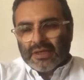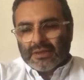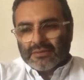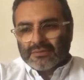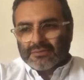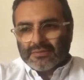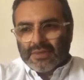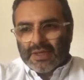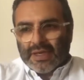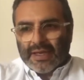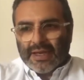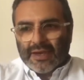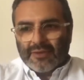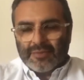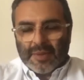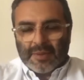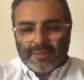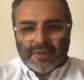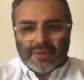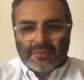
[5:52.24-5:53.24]
I have
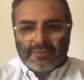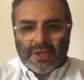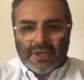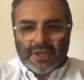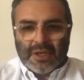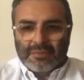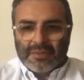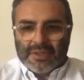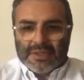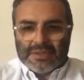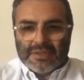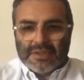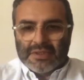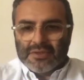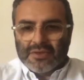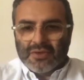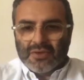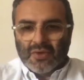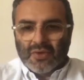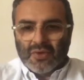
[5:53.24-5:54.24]
people in my business
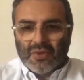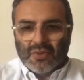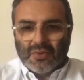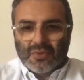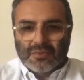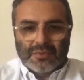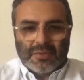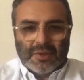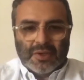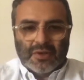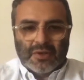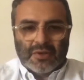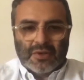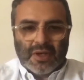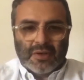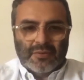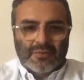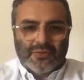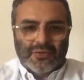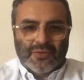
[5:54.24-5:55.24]
who,
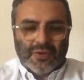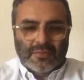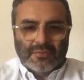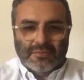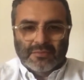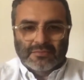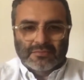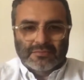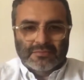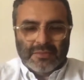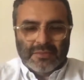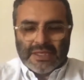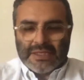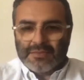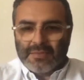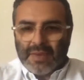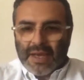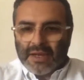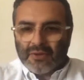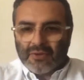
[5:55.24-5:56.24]
come from mixed
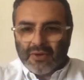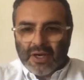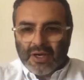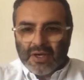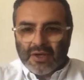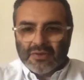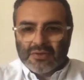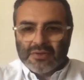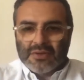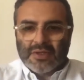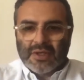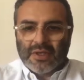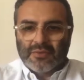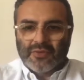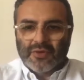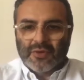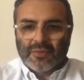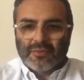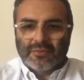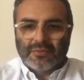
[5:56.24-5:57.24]
backgrounds, come
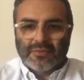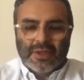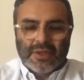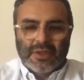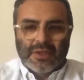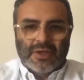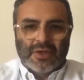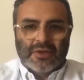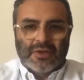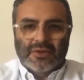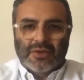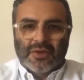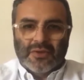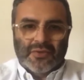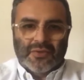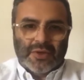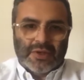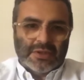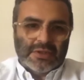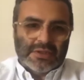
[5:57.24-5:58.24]
from,
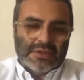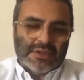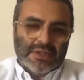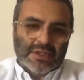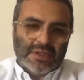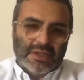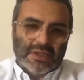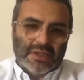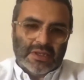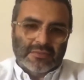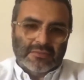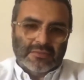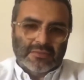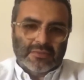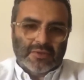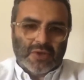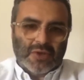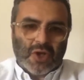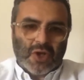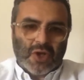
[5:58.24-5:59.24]
different
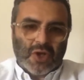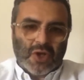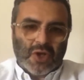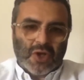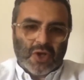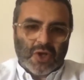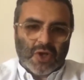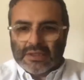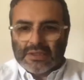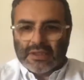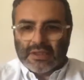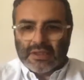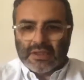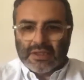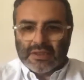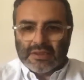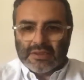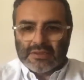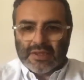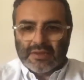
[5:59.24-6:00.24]
cultural
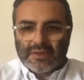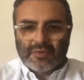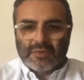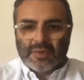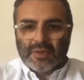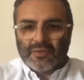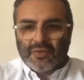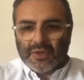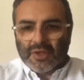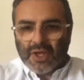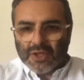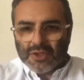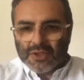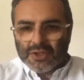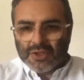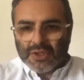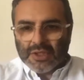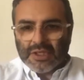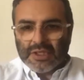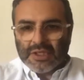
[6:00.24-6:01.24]
settings, come from different
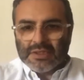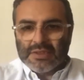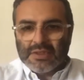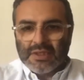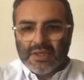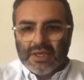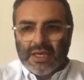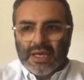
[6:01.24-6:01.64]
countries.